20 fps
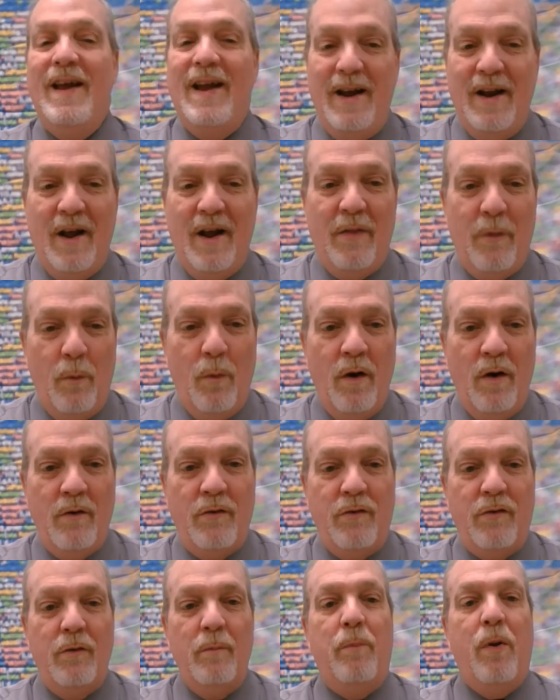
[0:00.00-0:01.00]
In other
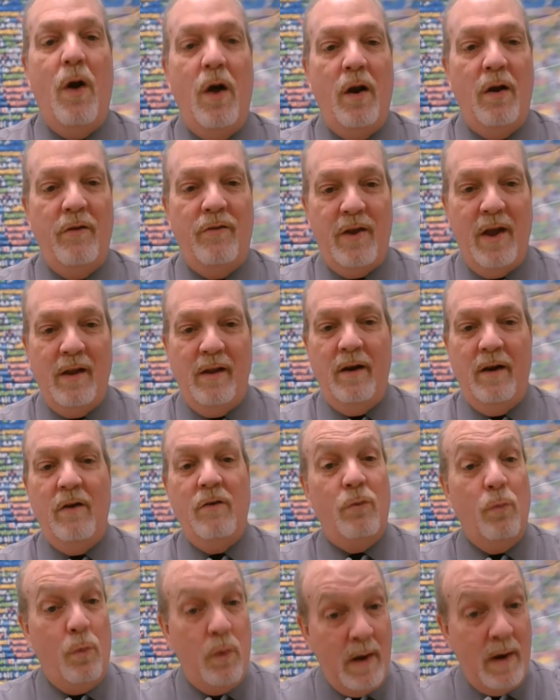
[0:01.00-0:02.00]
words, Paul is telling
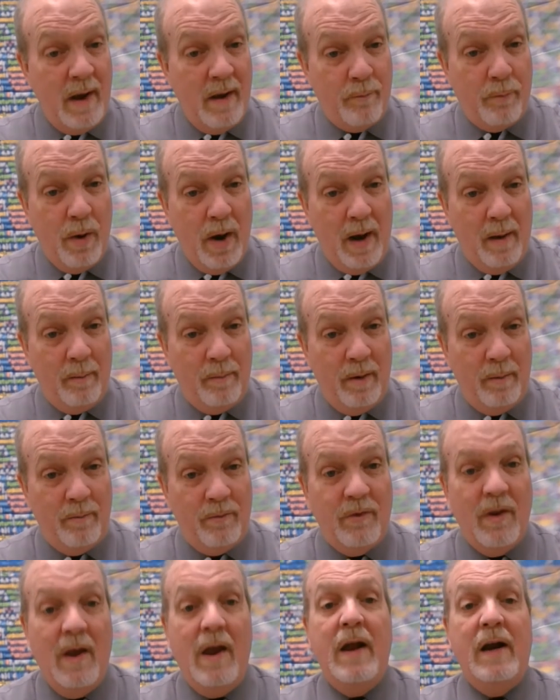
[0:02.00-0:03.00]
us we have
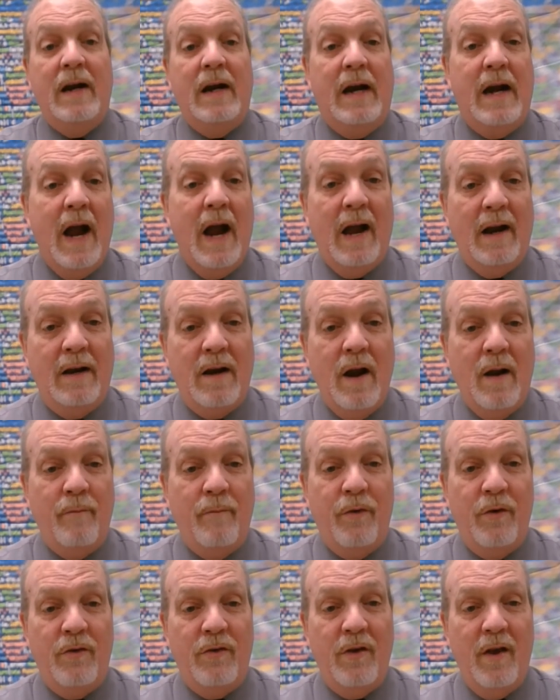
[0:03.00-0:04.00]
problems, God
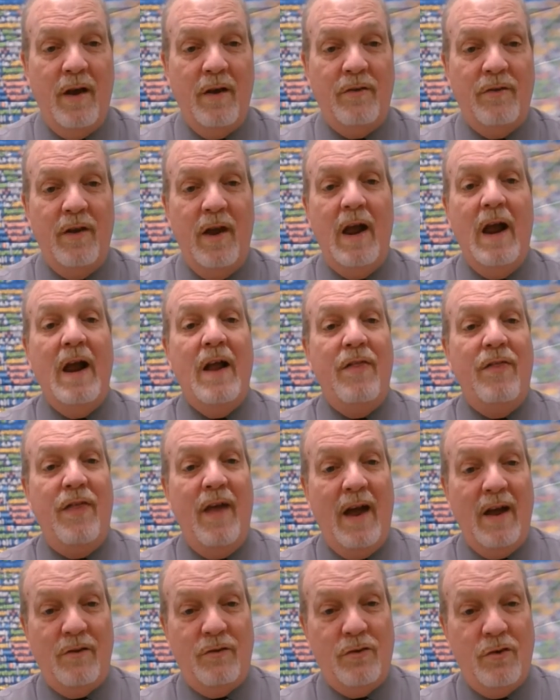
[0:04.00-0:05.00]
comforts us.
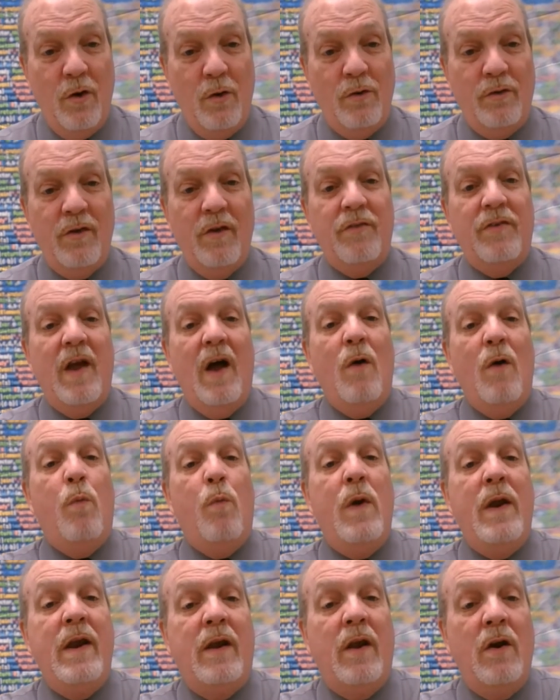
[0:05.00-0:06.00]
That shows us how
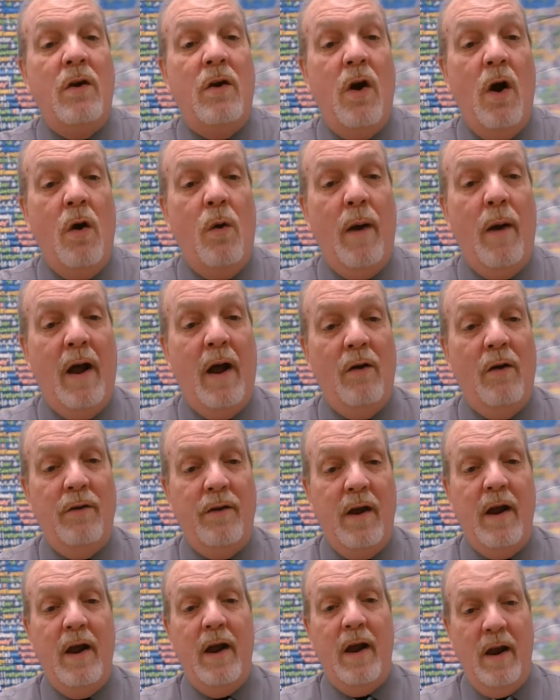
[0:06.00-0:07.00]
we can go out
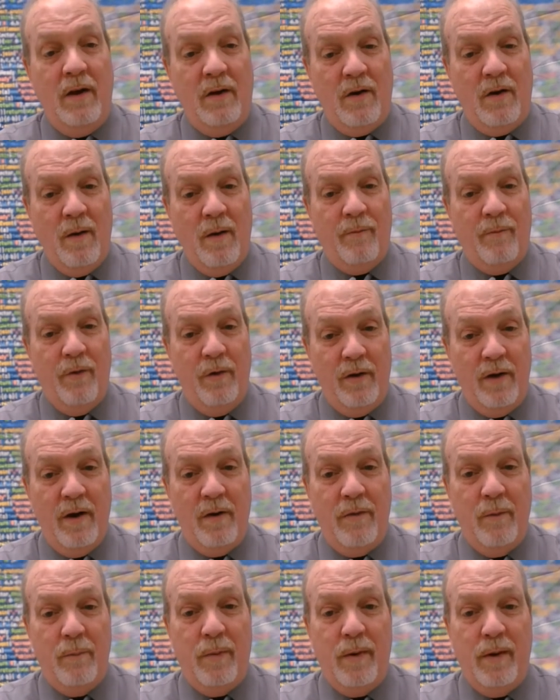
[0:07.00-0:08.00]
and comfort
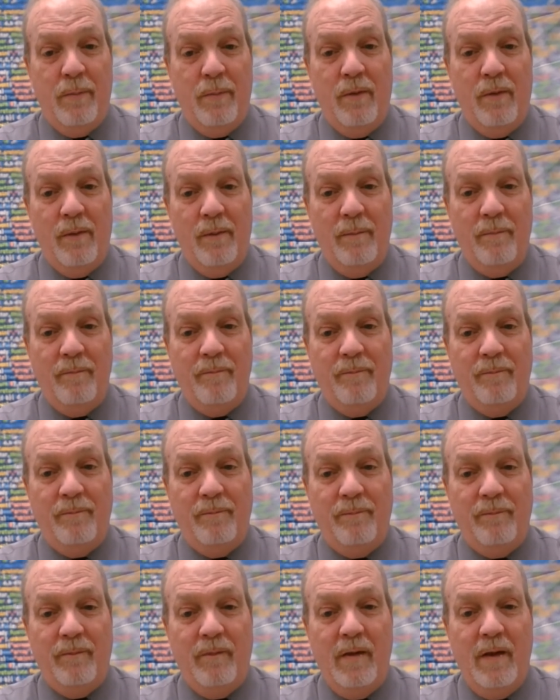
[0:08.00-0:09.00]
other people.
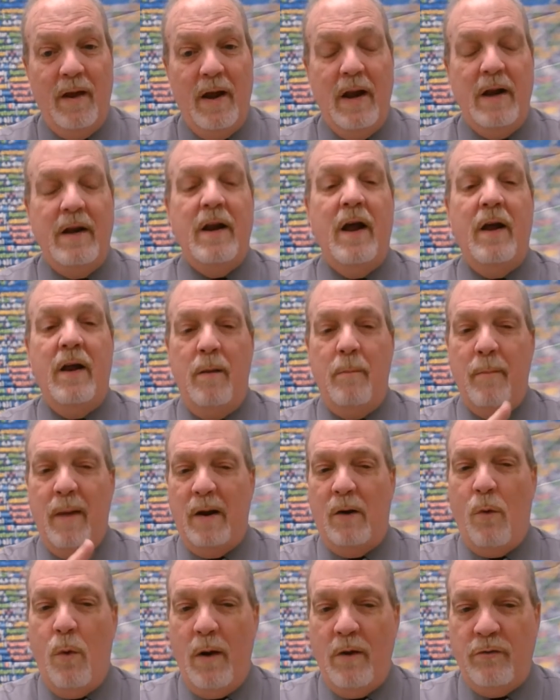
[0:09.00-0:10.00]
Now, my
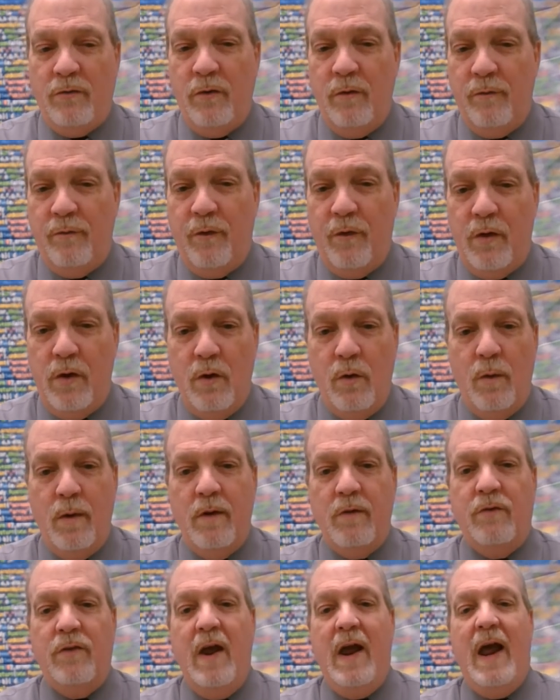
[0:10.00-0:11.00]
question for you
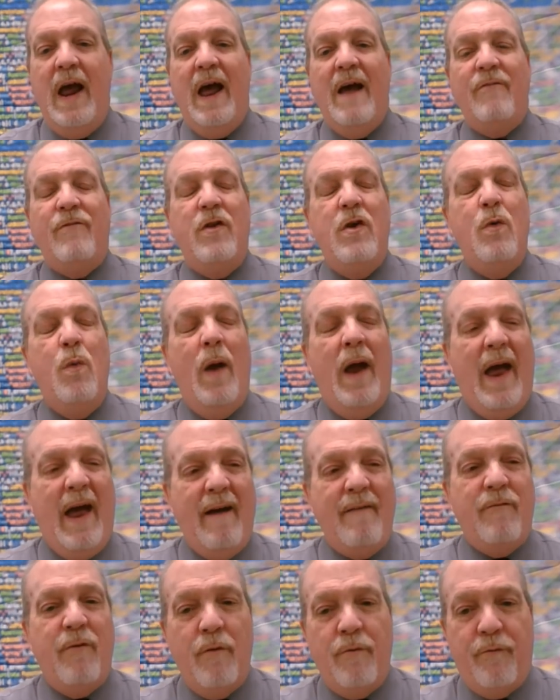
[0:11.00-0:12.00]
is Have you
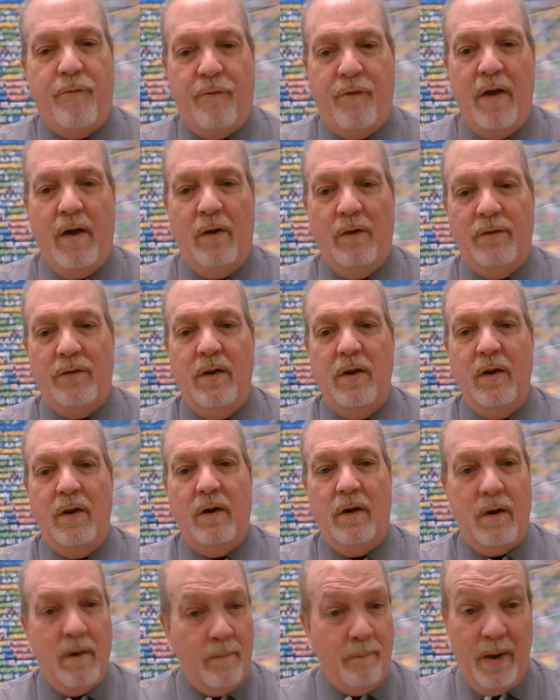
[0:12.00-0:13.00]
ever felt
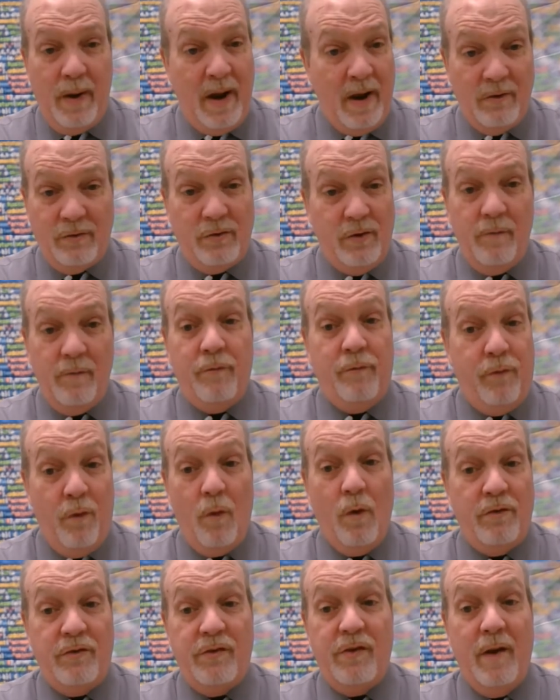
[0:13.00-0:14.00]
compassion
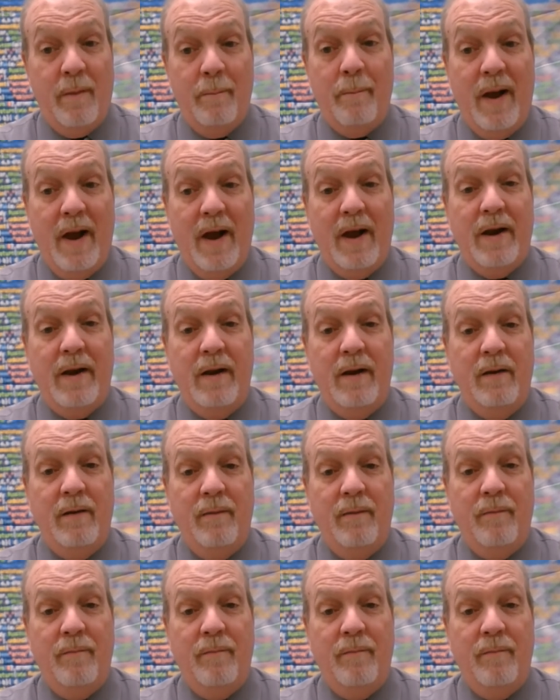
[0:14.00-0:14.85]
for somebody?